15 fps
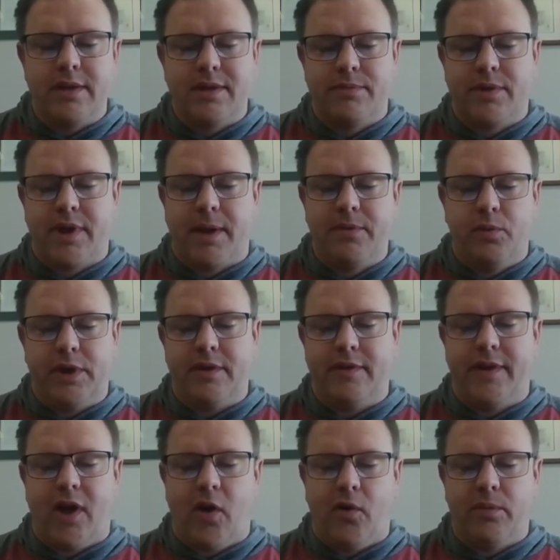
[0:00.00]
Sometimes we
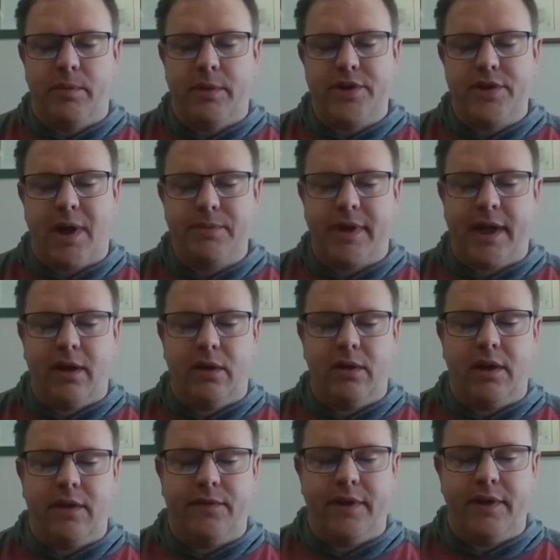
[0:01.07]
can tell from a job
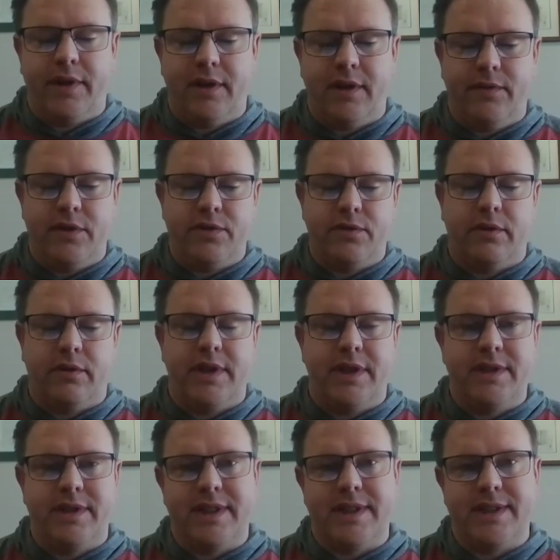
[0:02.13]
title if an individual
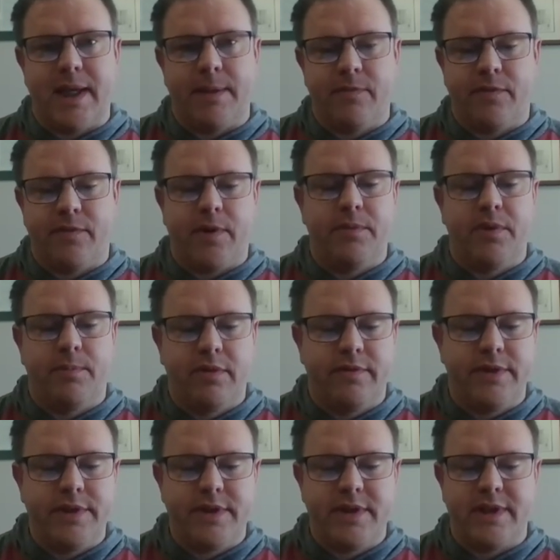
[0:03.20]
is exempt from the
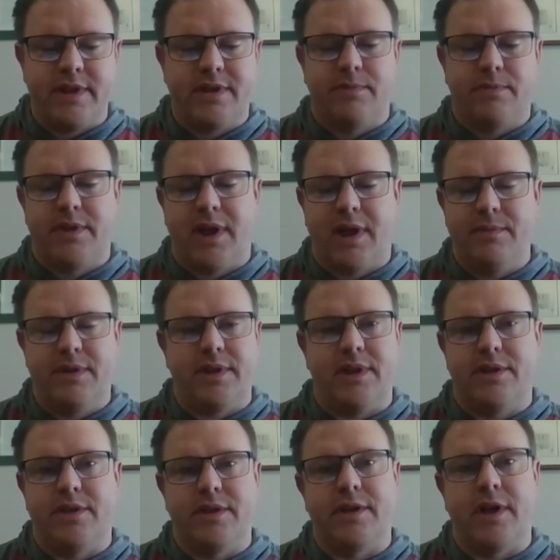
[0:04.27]
provisions, and sometimes
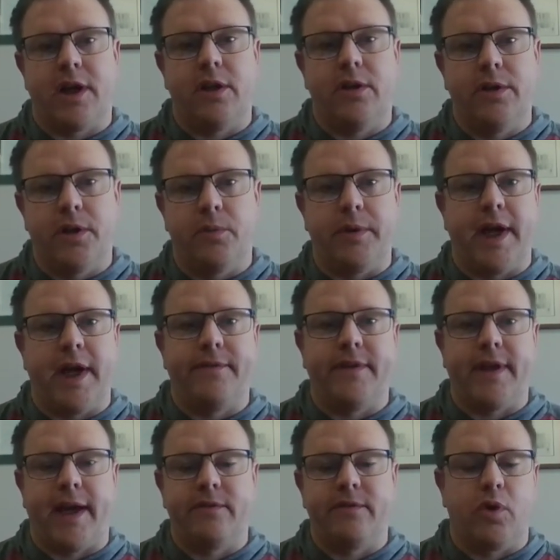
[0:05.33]
it's just not clear and we
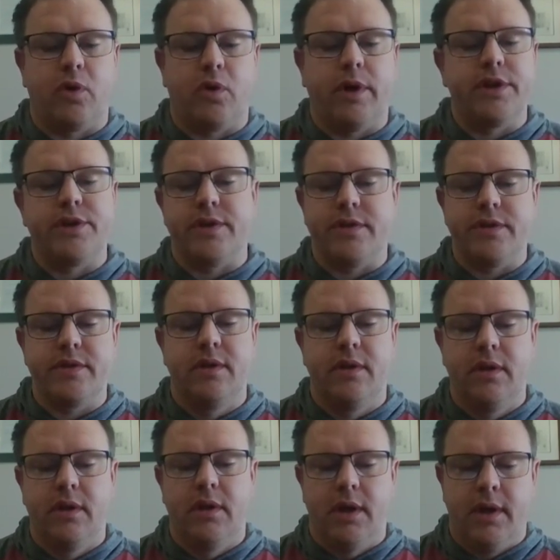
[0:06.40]
have to ask more questions.
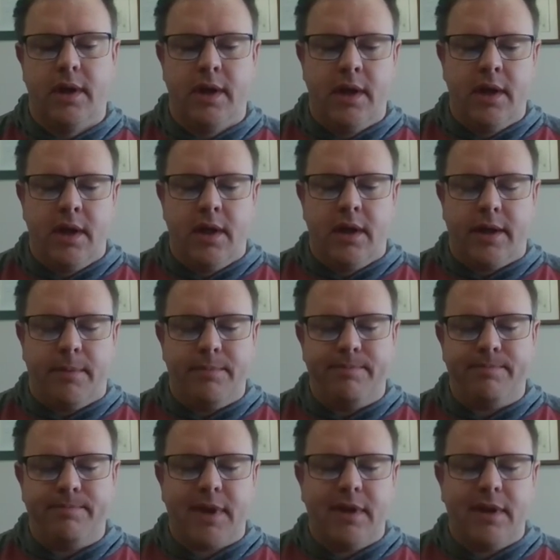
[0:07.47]

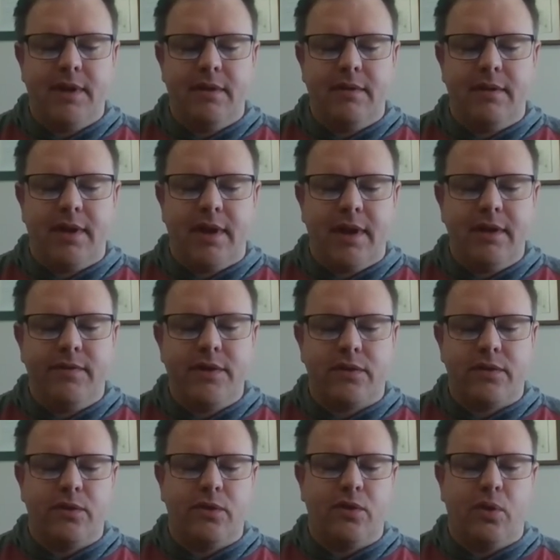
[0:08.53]

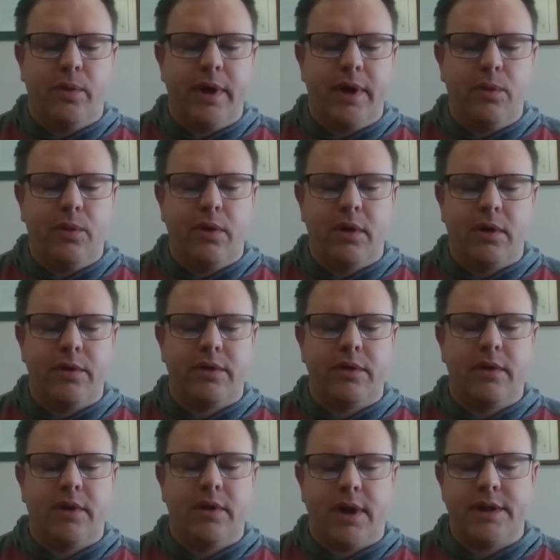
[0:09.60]
Individuals who quit work
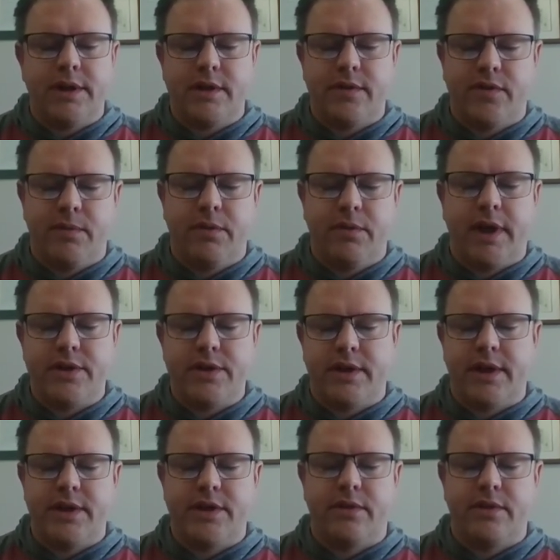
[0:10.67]
with good cause from their
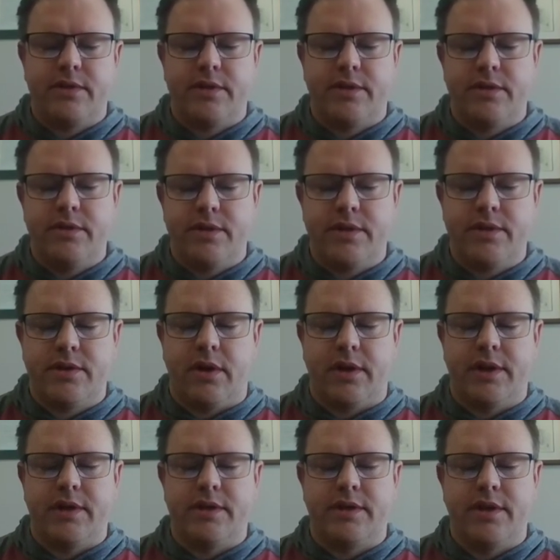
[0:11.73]
educational institutions
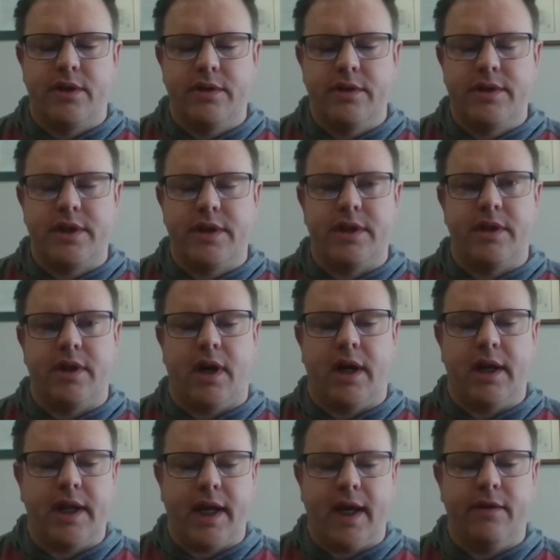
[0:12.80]
are considered to
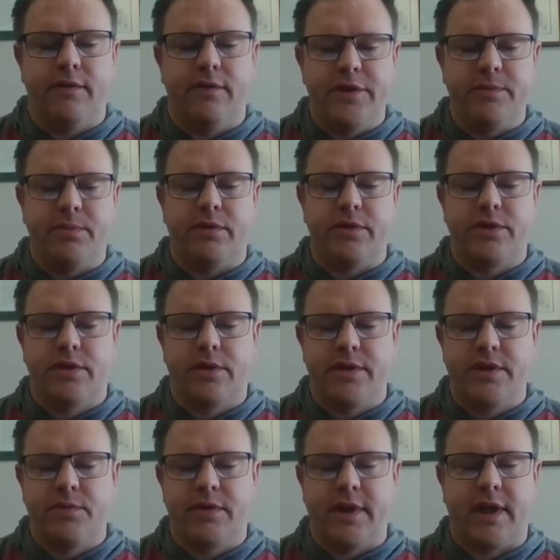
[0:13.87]
not have reasonable
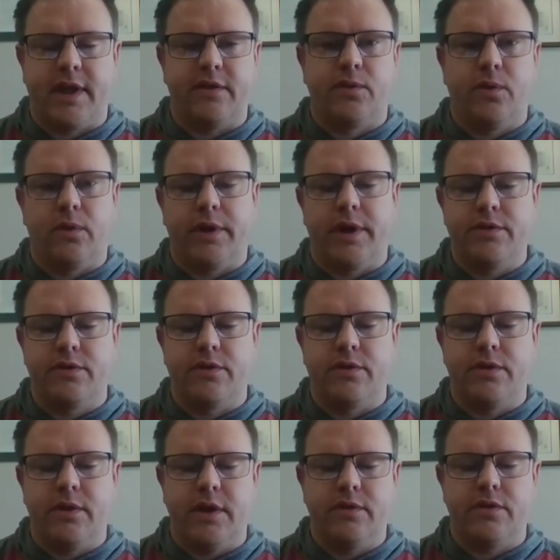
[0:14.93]
assurance with that school or
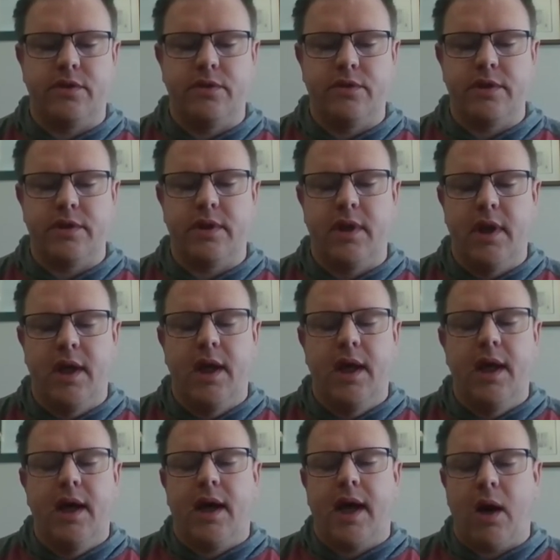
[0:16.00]
institution.
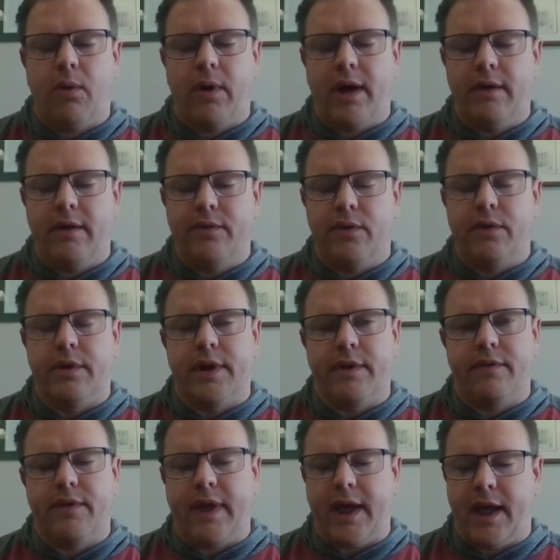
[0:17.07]
However,
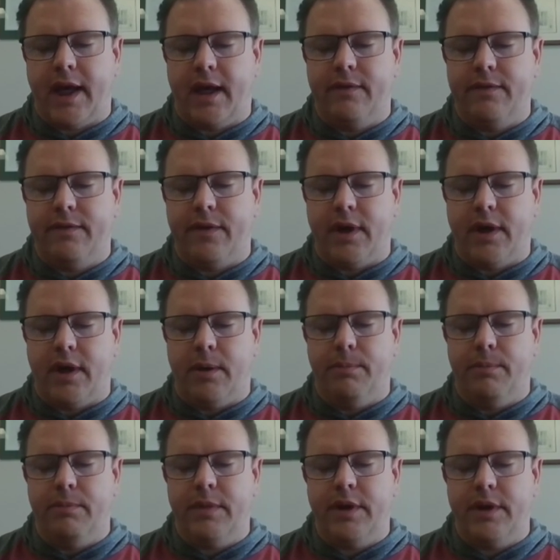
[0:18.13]
if they have
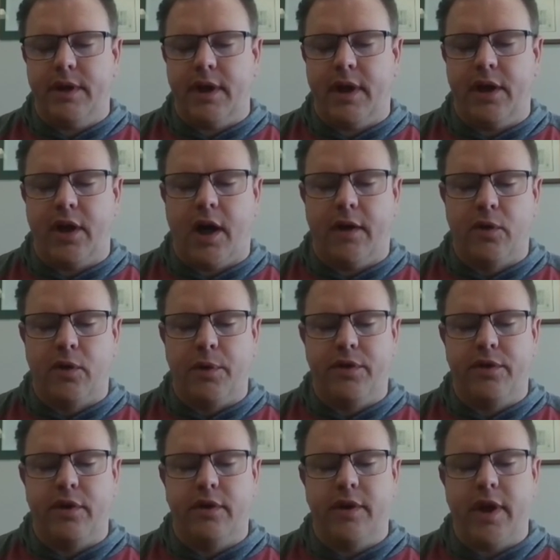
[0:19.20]
an offer
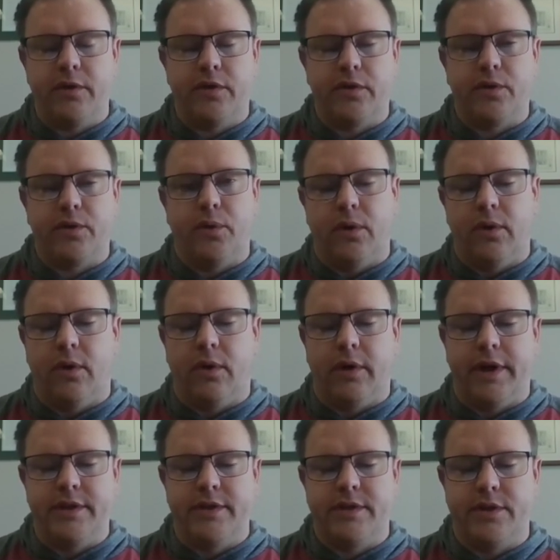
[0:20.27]
with another school
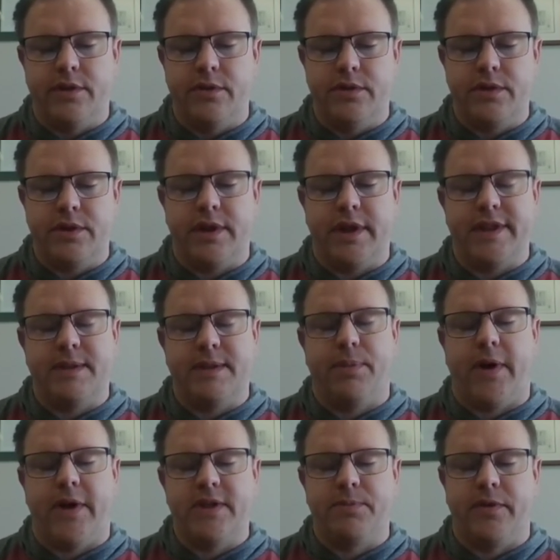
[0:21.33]
or institution, it's
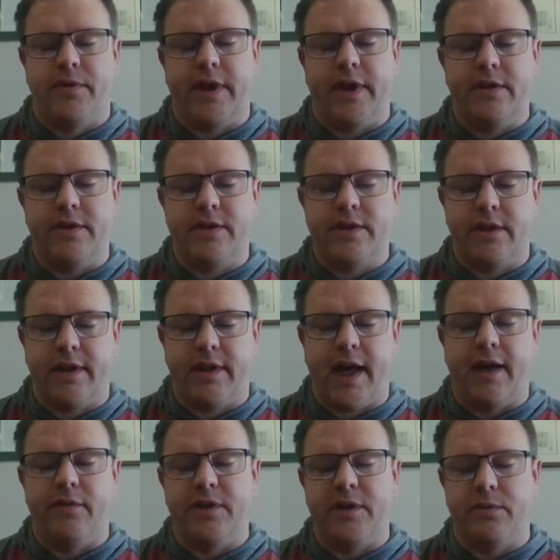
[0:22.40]
possible that they could still
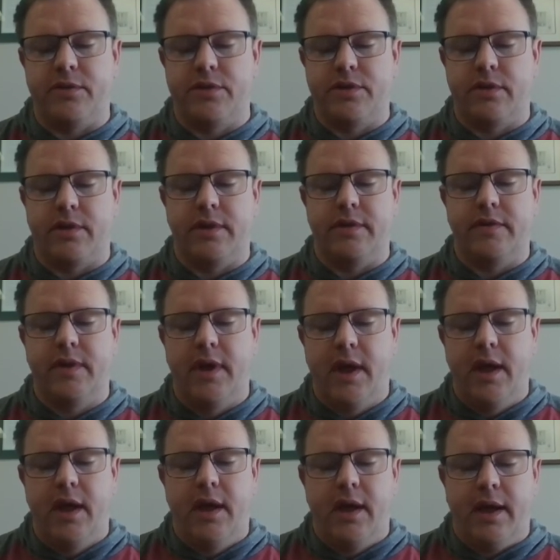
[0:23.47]
have reasonable assurance
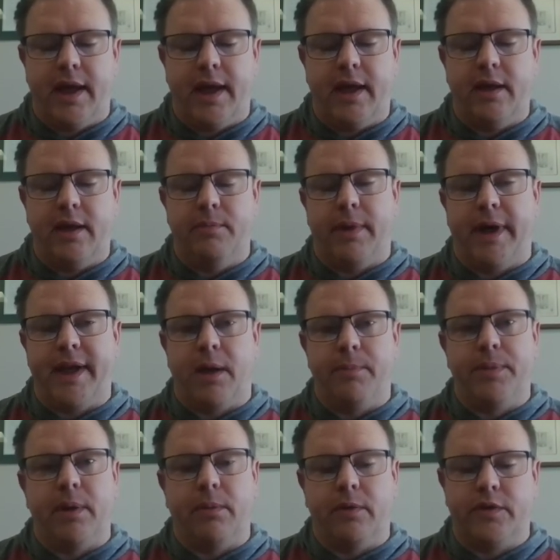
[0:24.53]
and might
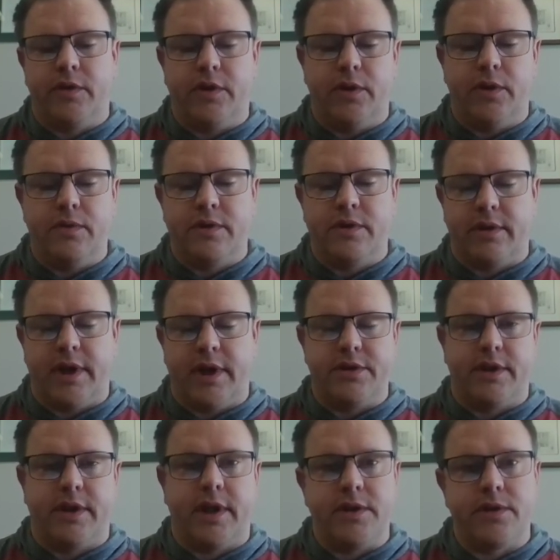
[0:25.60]
not be able to use their
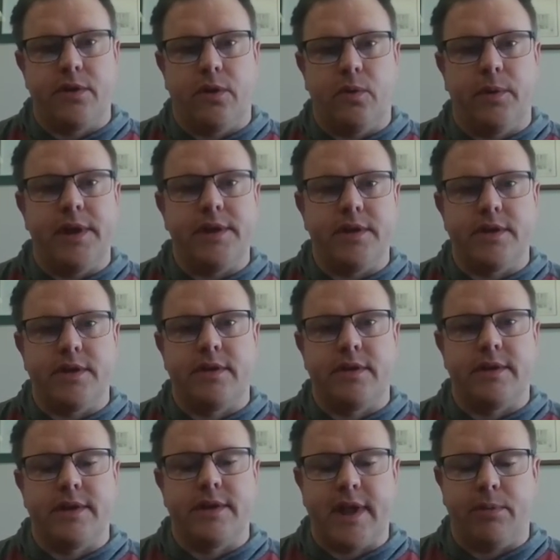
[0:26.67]
educational wages
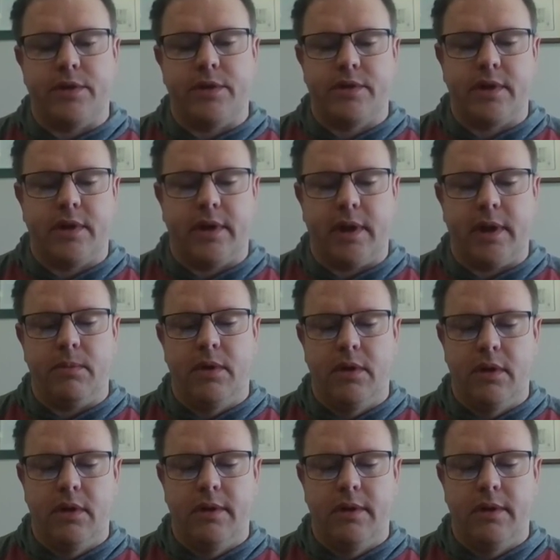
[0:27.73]
to establish the claim.